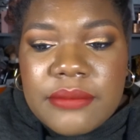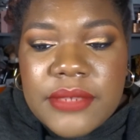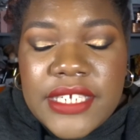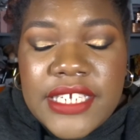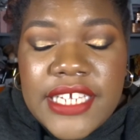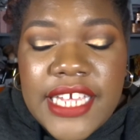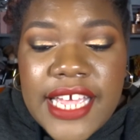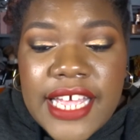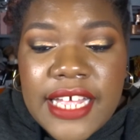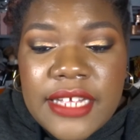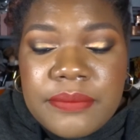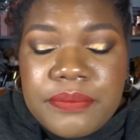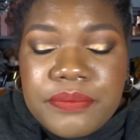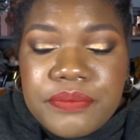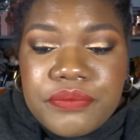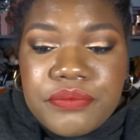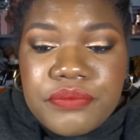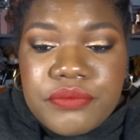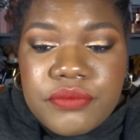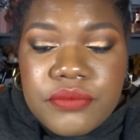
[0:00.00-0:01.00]
Yeah,
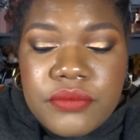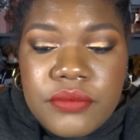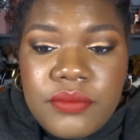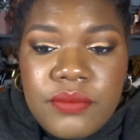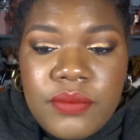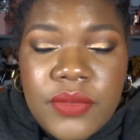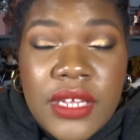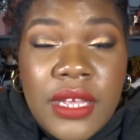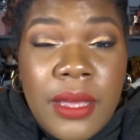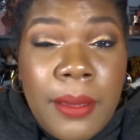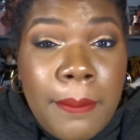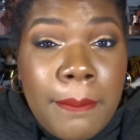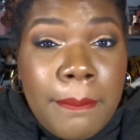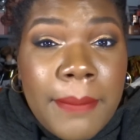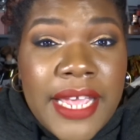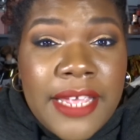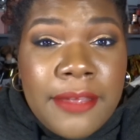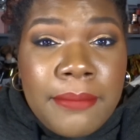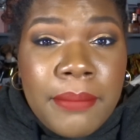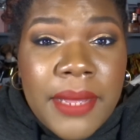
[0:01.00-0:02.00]

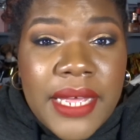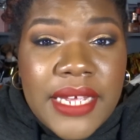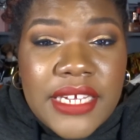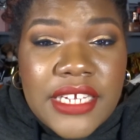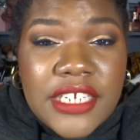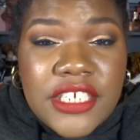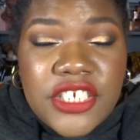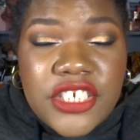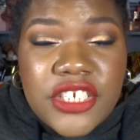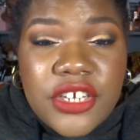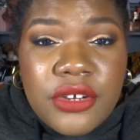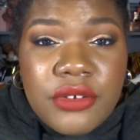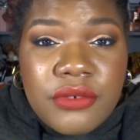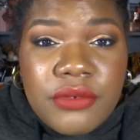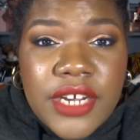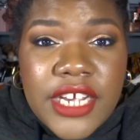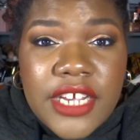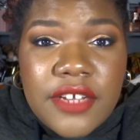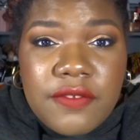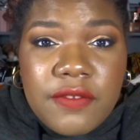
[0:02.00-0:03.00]
my package
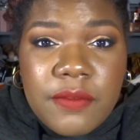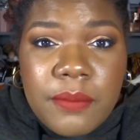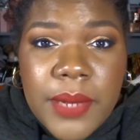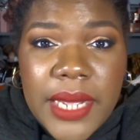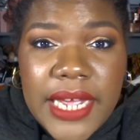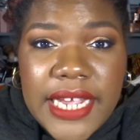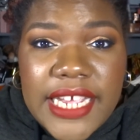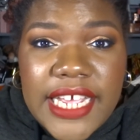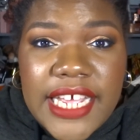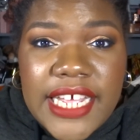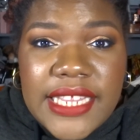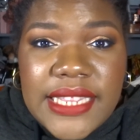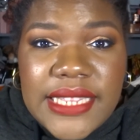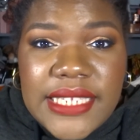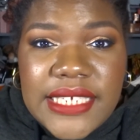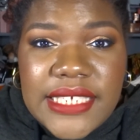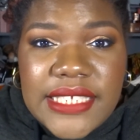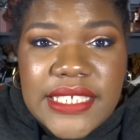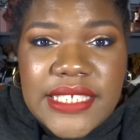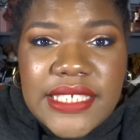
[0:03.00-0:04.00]
arrived back at
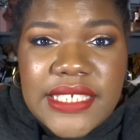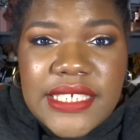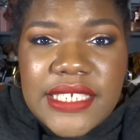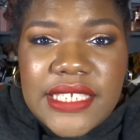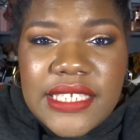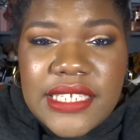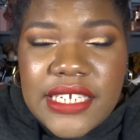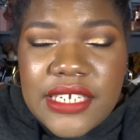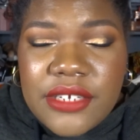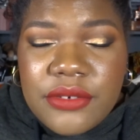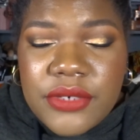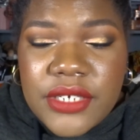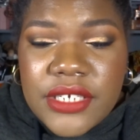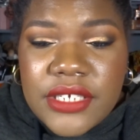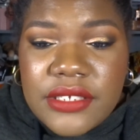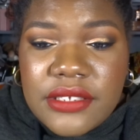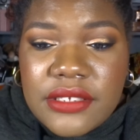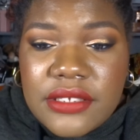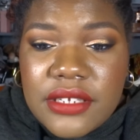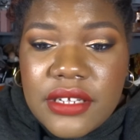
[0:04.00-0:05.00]
the Sydney
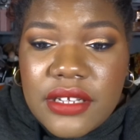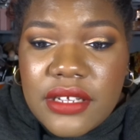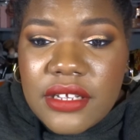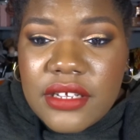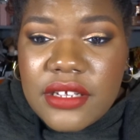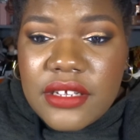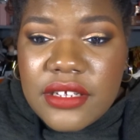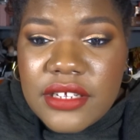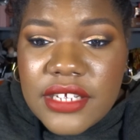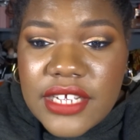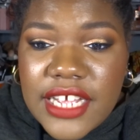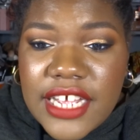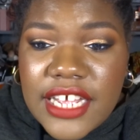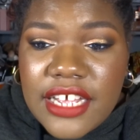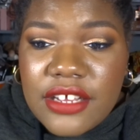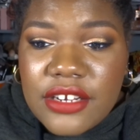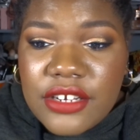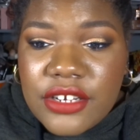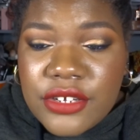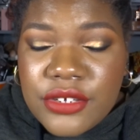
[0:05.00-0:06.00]
Grace, I
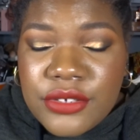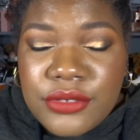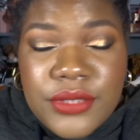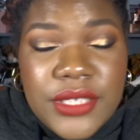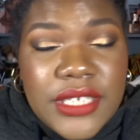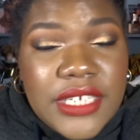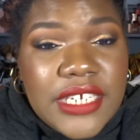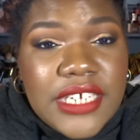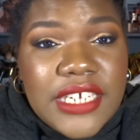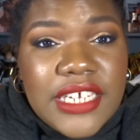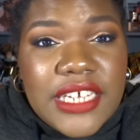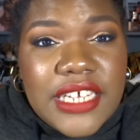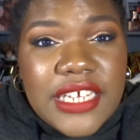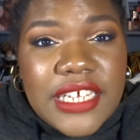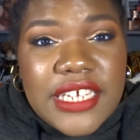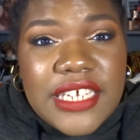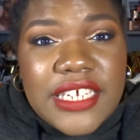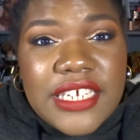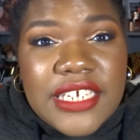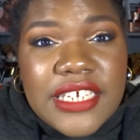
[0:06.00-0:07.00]
don't know,
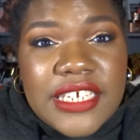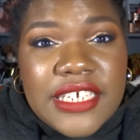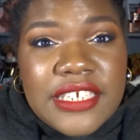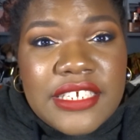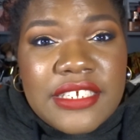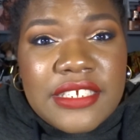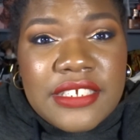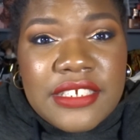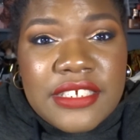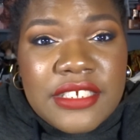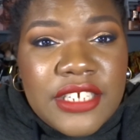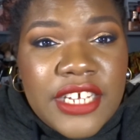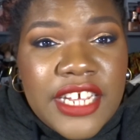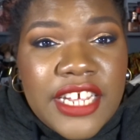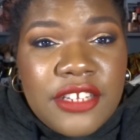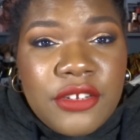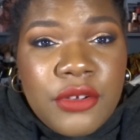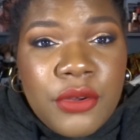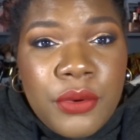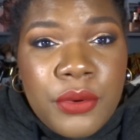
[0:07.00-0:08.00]

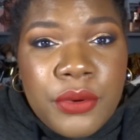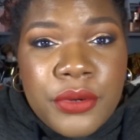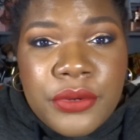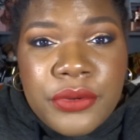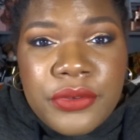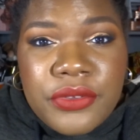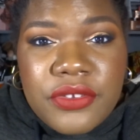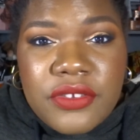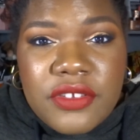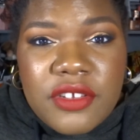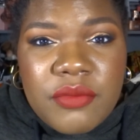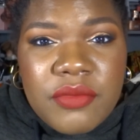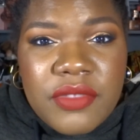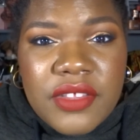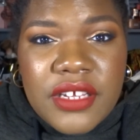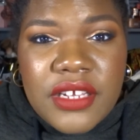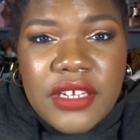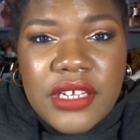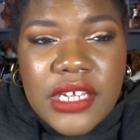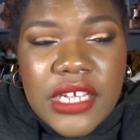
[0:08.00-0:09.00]
headquarters or
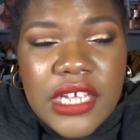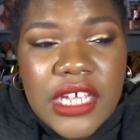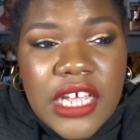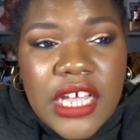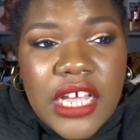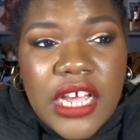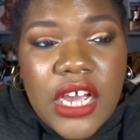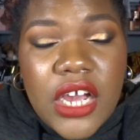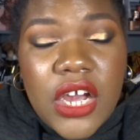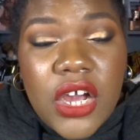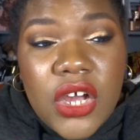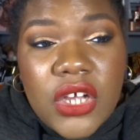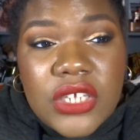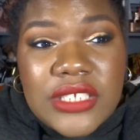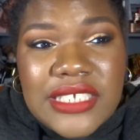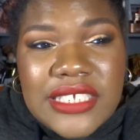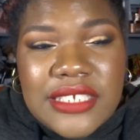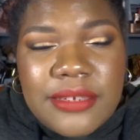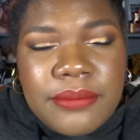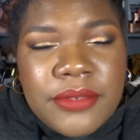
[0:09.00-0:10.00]
something on
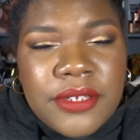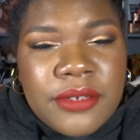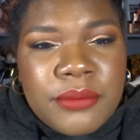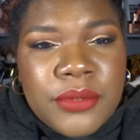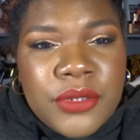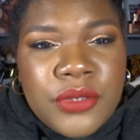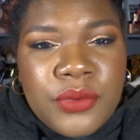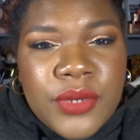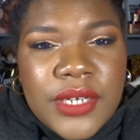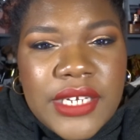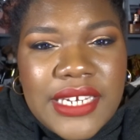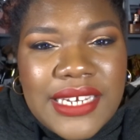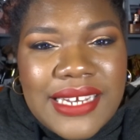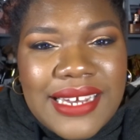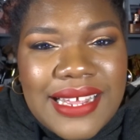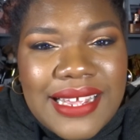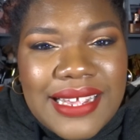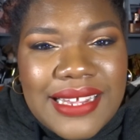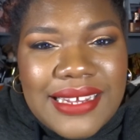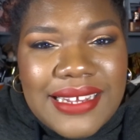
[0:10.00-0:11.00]
September
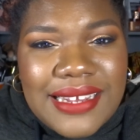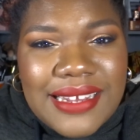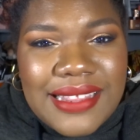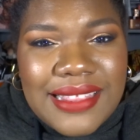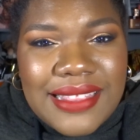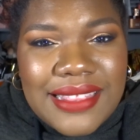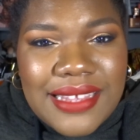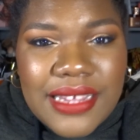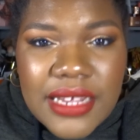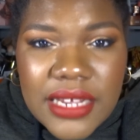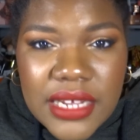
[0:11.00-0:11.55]
29th.